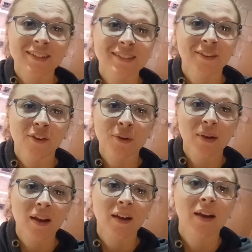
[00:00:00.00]
so
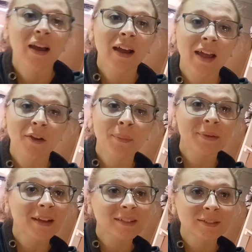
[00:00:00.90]
I hope
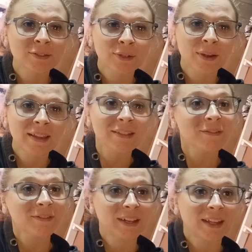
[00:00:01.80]
you guys enjoy this
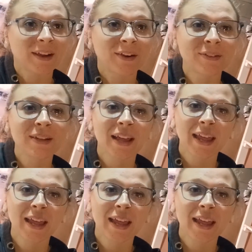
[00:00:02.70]
video,